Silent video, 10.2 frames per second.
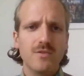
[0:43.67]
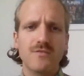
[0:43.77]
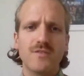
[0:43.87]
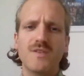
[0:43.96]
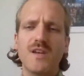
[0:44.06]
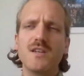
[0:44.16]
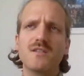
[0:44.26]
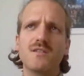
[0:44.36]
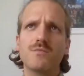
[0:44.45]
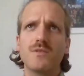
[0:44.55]

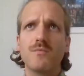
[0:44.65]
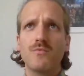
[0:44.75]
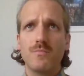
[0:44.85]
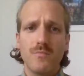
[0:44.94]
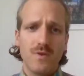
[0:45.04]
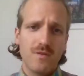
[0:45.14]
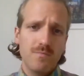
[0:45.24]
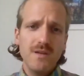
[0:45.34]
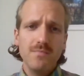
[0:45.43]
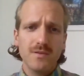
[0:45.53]
conversations with
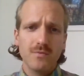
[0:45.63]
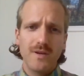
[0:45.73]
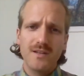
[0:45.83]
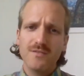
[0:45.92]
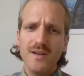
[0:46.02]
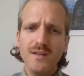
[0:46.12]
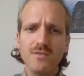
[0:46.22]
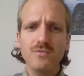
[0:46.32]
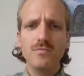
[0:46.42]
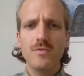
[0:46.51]
people where I tried to